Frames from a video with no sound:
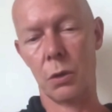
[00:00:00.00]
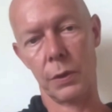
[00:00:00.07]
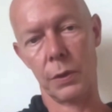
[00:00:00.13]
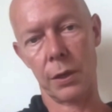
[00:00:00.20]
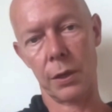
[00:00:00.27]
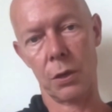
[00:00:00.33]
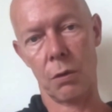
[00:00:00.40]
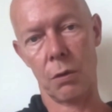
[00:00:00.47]
of
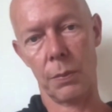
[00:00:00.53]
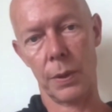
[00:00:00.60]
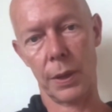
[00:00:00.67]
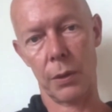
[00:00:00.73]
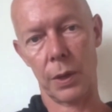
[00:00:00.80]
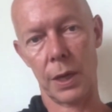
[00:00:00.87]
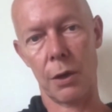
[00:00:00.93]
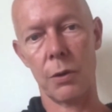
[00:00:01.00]
that compound,
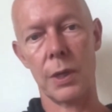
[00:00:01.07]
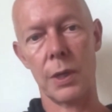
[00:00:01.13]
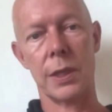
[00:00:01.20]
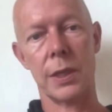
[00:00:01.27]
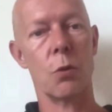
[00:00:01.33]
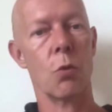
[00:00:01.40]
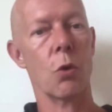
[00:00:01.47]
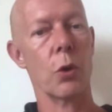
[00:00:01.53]
how is
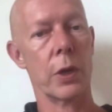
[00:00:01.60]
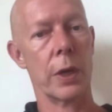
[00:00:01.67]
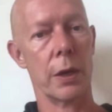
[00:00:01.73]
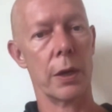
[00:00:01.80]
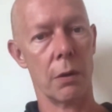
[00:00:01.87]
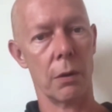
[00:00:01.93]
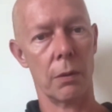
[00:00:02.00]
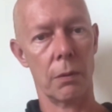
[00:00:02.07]
it
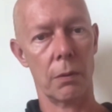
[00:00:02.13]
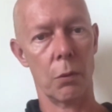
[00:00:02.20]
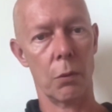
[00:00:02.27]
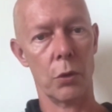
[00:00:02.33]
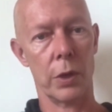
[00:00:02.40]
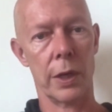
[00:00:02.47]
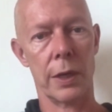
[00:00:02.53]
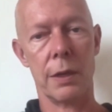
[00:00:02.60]
working, or
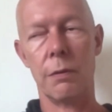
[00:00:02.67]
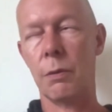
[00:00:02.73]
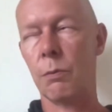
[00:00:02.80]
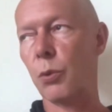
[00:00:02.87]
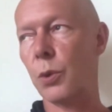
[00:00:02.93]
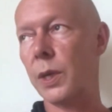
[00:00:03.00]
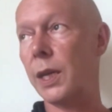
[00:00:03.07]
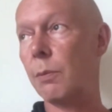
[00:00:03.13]
you can even
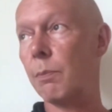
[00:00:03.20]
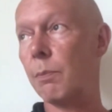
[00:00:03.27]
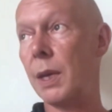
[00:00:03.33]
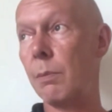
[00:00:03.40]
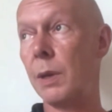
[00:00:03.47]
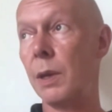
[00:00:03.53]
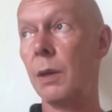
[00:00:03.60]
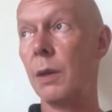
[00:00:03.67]
predict
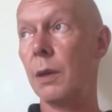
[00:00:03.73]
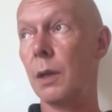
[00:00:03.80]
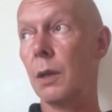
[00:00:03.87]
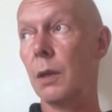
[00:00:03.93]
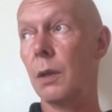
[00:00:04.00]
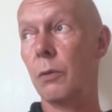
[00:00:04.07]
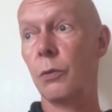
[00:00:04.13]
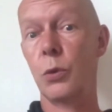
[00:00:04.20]
maybe
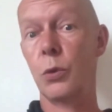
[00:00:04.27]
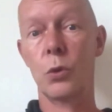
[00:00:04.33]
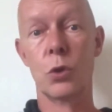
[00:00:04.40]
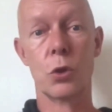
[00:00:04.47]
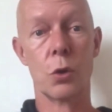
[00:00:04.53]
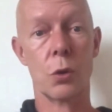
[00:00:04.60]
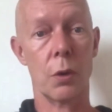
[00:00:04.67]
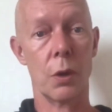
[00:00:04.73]

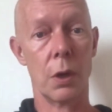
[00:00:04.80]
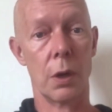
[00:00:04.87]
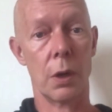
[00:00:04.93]
future